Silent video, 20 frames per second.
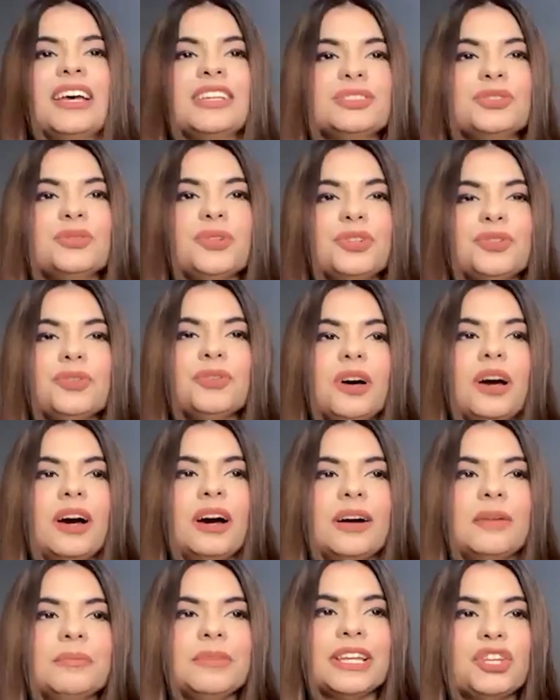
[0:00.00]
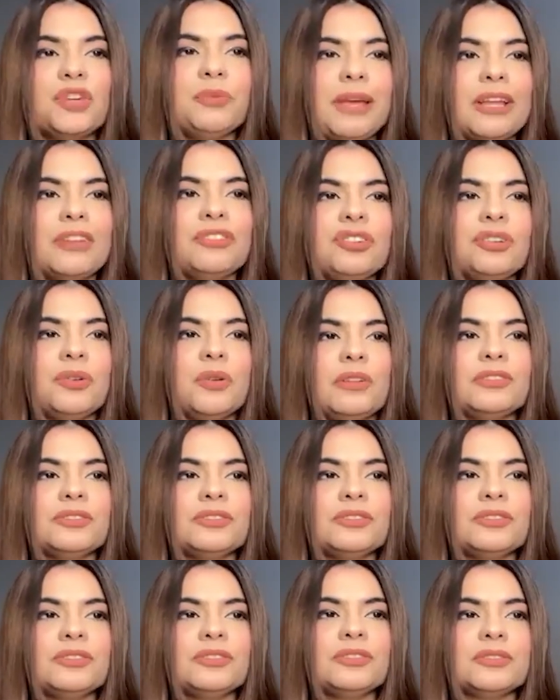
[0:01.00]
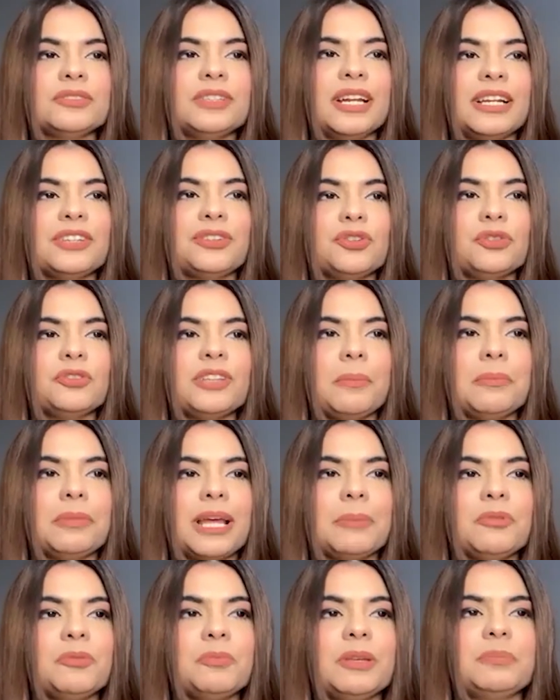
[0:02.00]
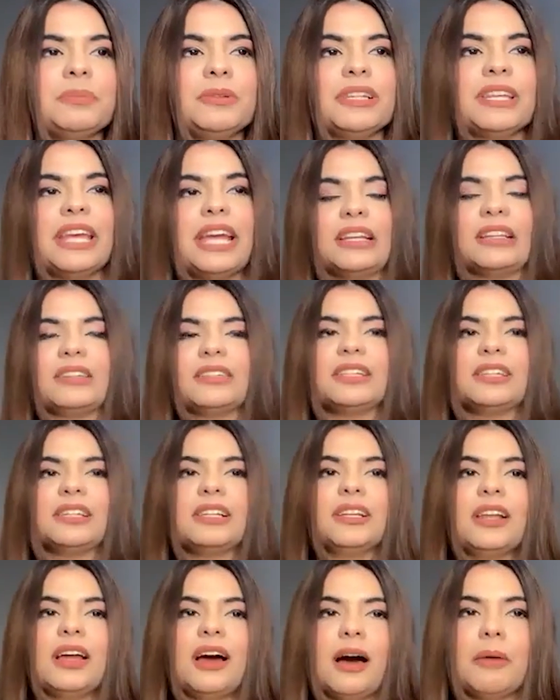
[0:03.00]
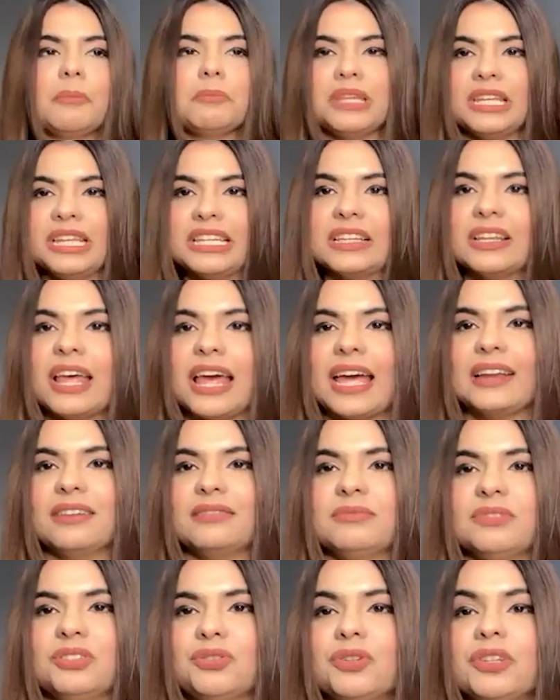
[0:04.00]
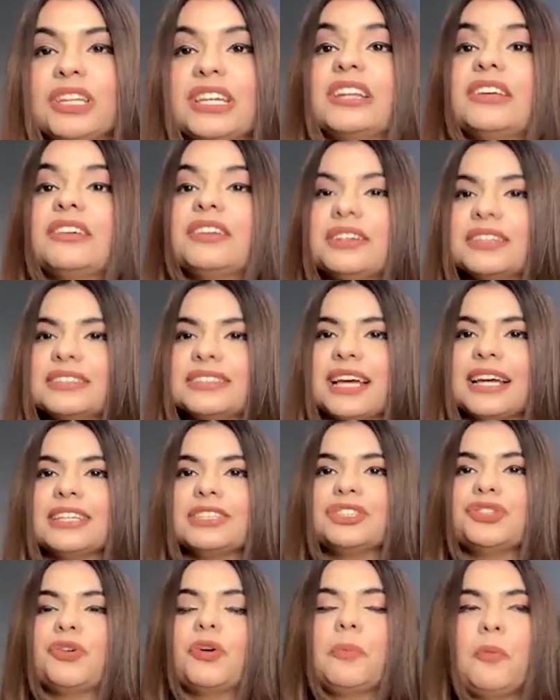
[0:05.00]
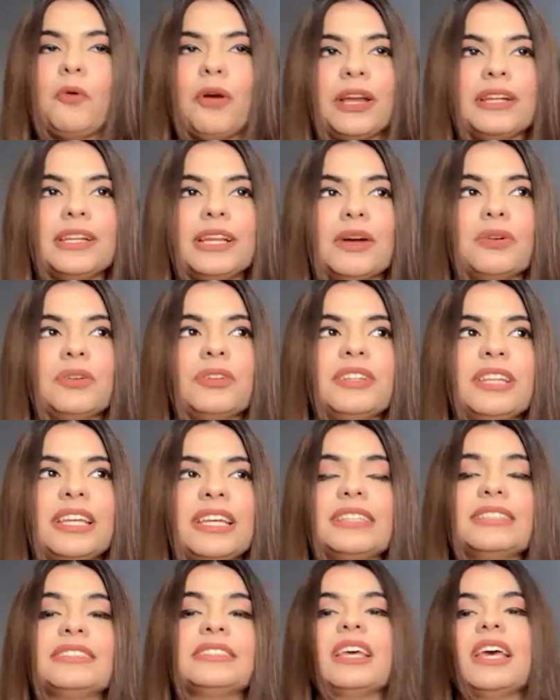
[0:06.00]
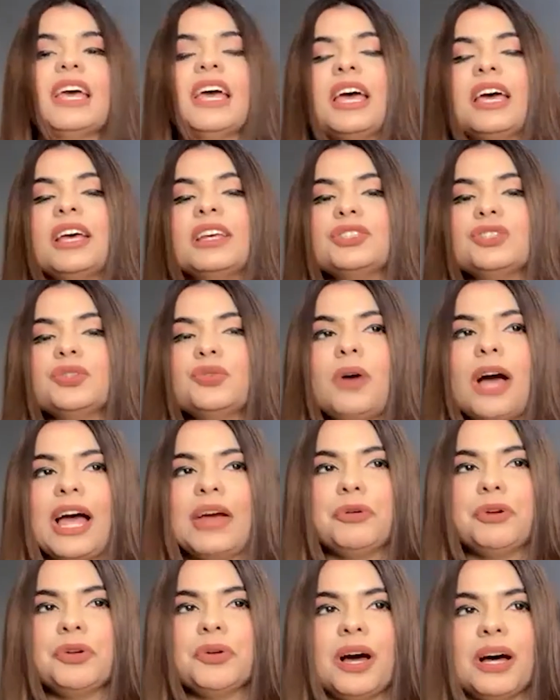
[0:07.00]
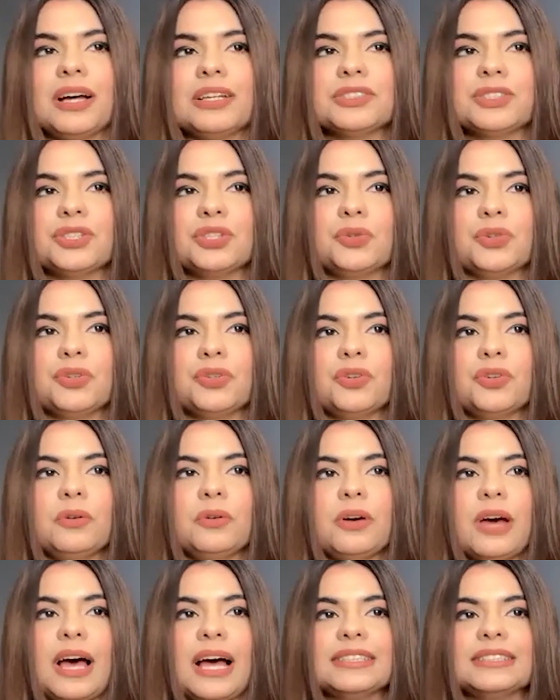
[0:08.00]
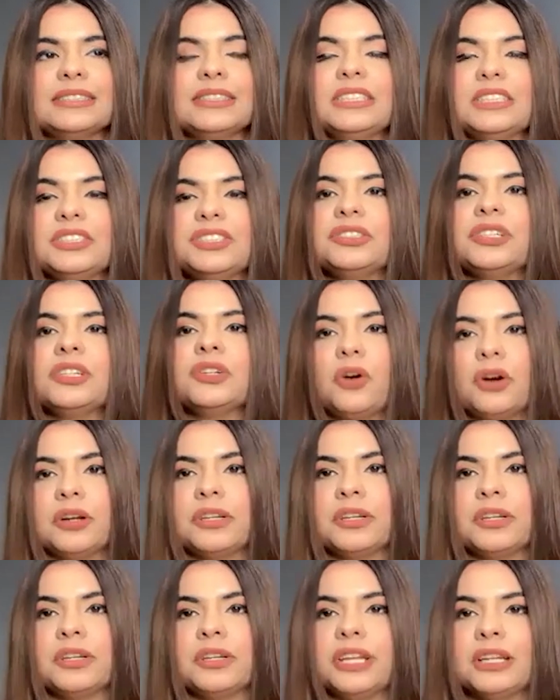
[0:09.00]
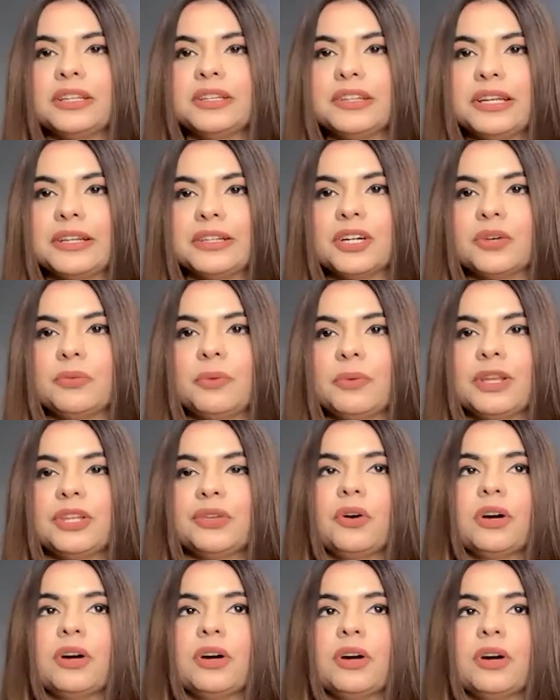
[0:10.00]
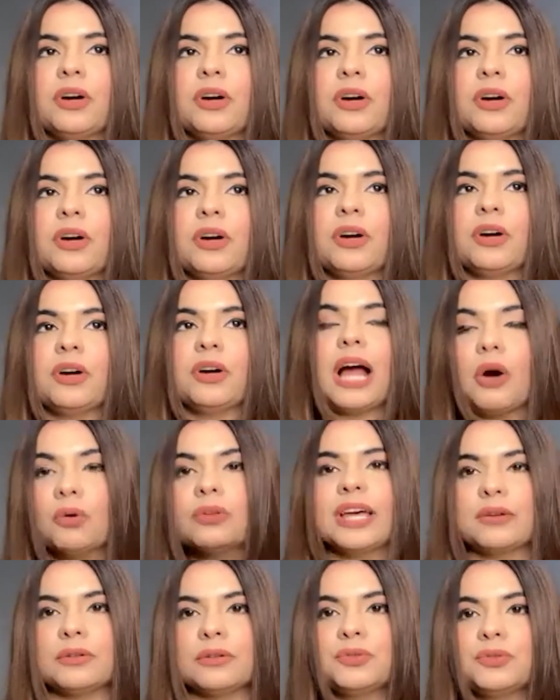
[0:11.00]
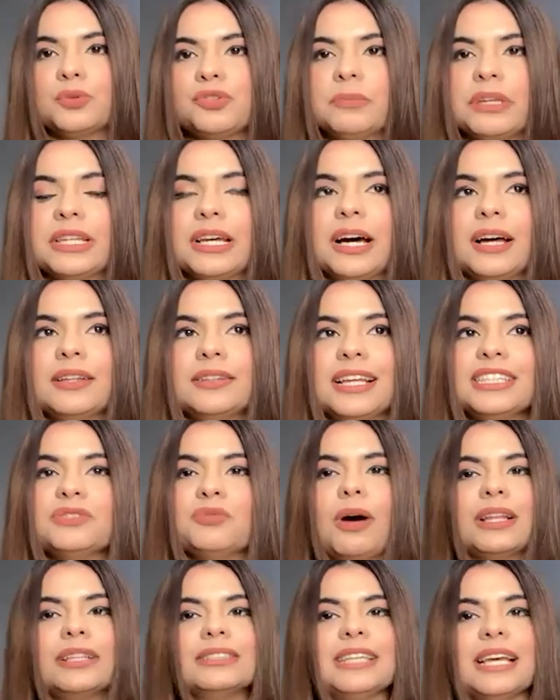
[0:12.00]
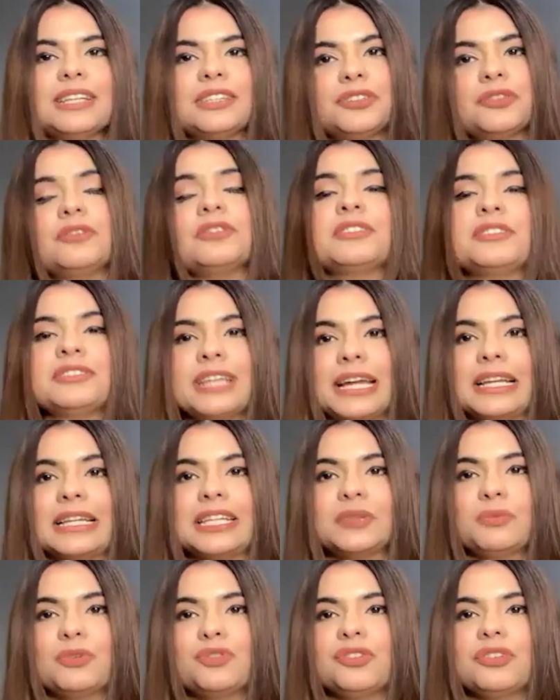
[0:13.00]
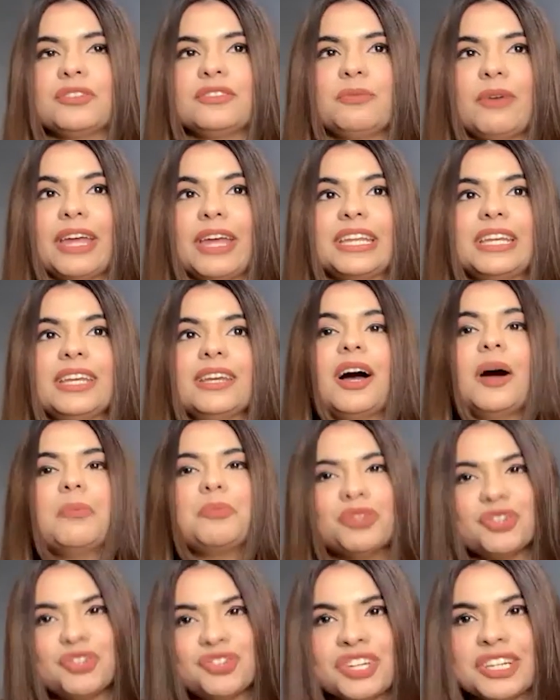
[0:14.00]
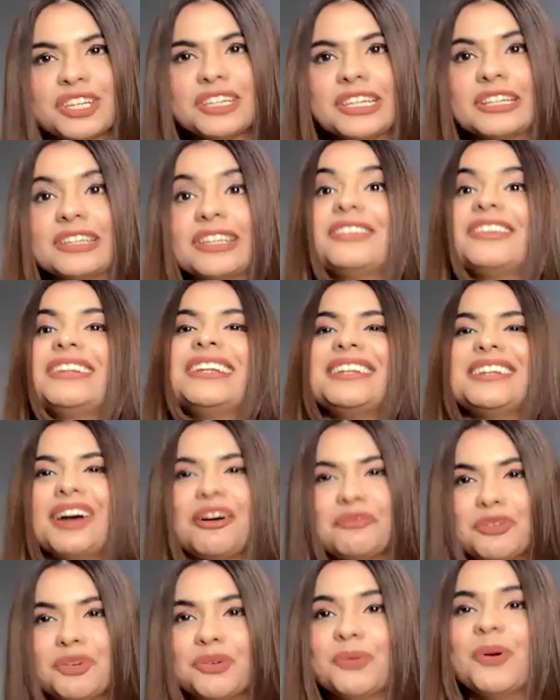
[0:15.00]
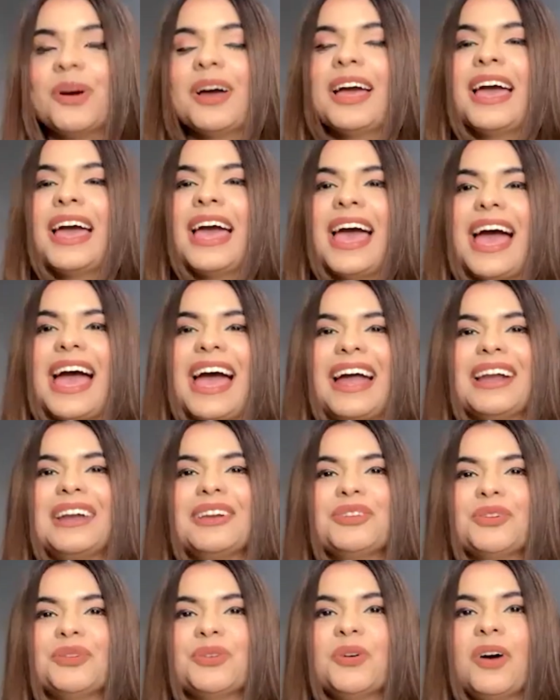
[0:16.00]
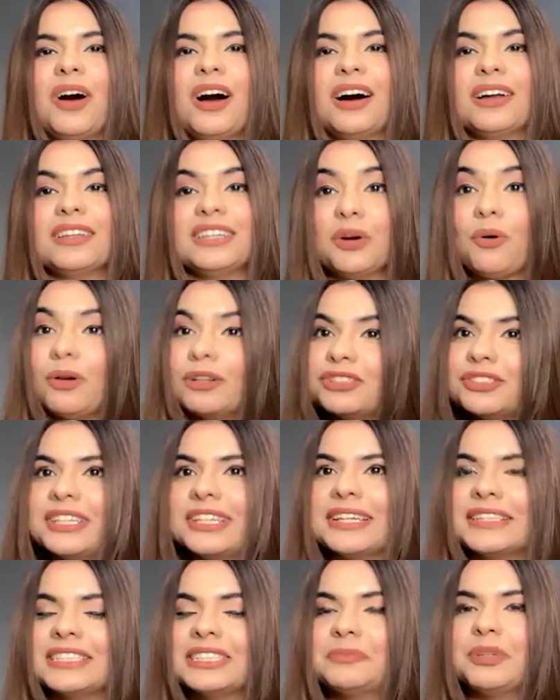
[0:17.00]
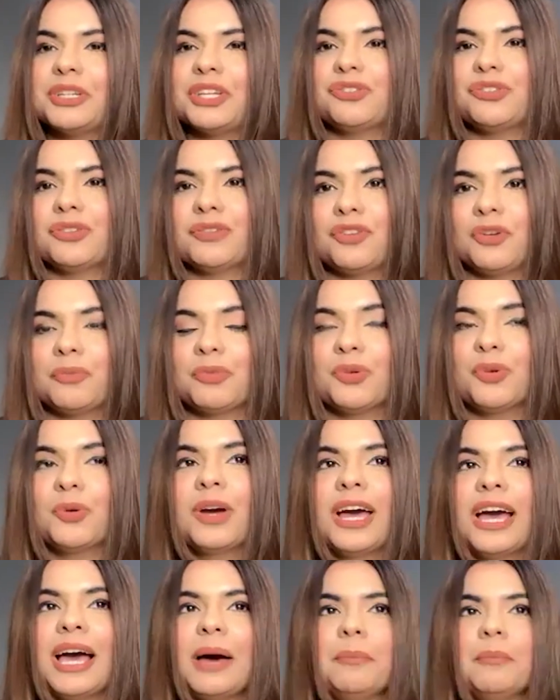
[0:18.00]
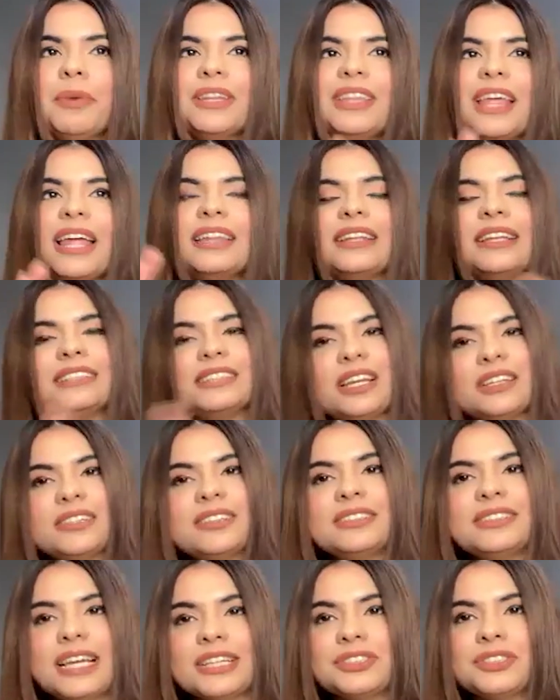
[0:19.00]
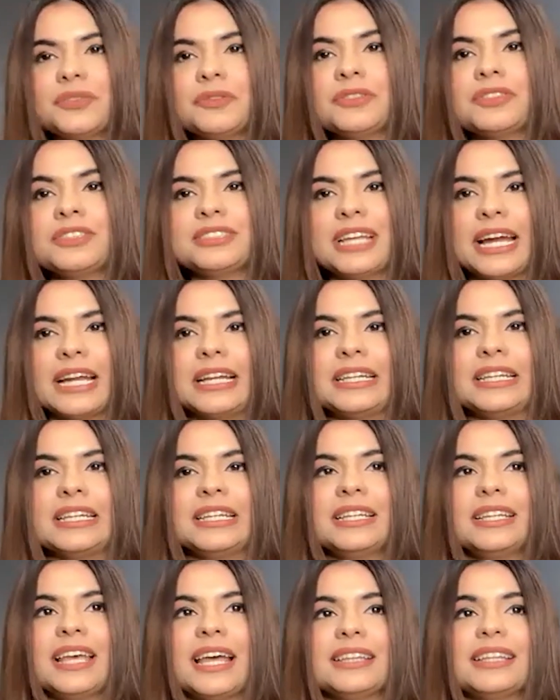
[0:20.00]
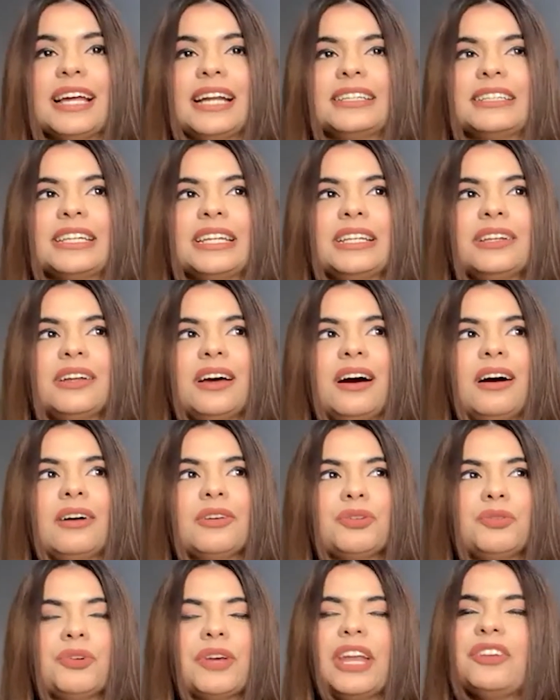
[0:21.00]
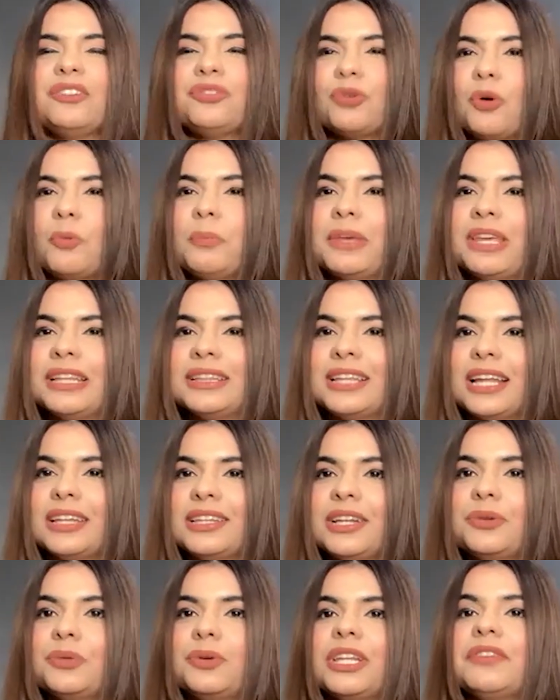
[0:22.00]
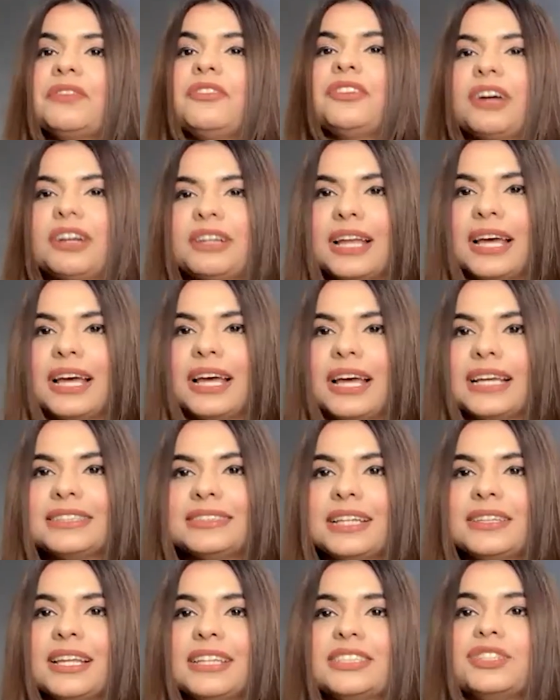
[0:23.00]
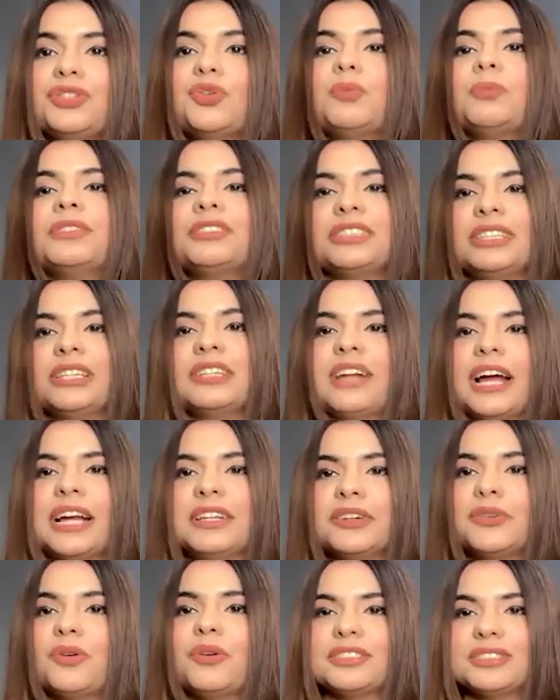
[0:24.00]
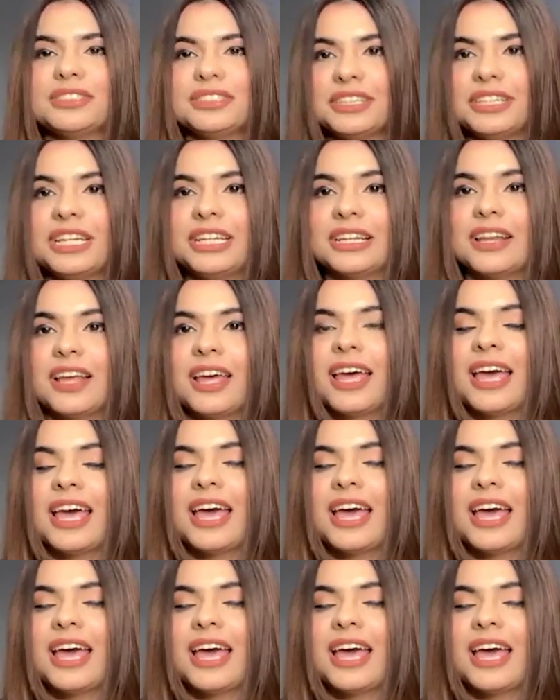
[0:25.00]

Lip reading: So, like you mentioned also that, sometimes people get a little mean and, they can criticize you or point out things. So, I want to ask you, as a digital content creator, when you are out there on social media, there's one section of the society which is very appreciating. They really love you and, they also take inspiration from you. But then there's another section of the society that can, get so mean that they don't even realize that there's a human sitting right across the screen.